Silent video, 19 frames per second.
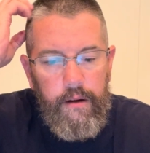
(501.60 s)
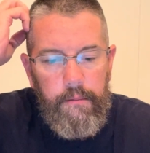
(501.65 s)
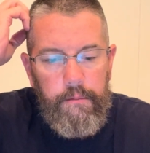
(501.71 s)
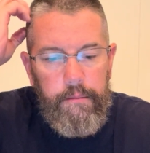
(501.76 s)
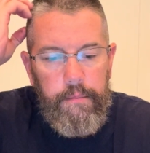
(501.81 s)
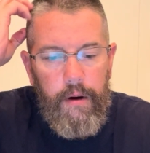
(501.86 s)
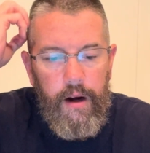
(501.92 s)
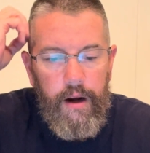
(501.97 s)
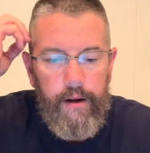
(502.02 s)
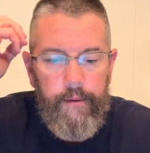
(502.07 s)

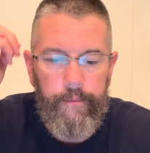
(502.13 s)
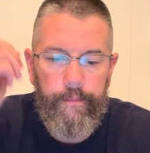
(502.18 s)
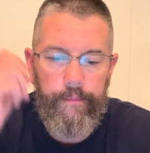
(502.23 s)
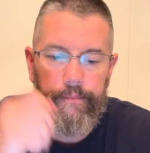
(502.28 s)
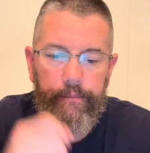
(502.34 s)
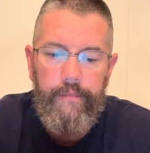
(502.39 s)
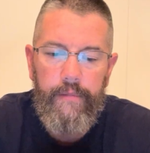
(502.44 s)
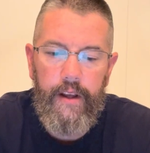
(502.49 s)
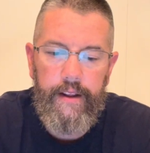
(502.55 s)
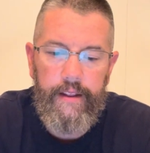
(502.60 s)
But
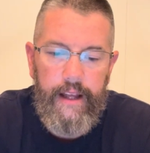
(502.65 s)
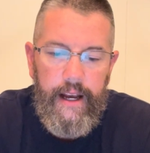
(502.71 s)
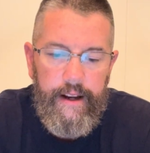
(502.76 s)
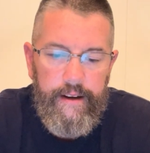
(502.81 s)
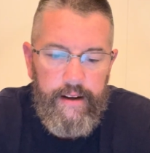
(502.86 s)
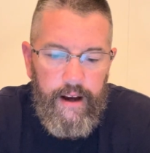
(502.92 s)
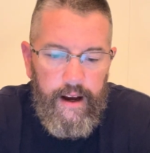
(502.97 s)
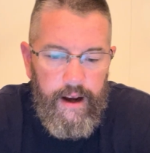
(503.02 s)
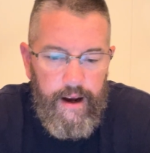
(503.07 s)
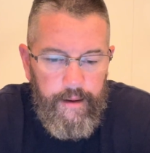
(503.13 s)
in that
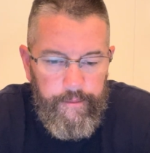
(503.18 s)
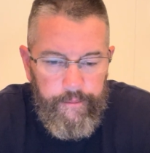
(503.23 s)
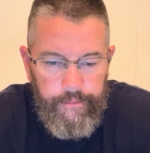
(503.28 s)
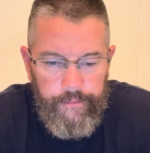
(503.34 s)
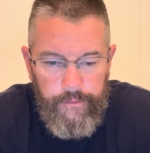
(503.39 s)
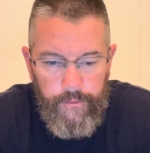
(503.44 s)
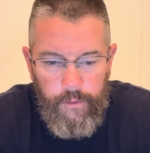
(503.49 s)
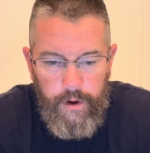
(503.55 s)
time,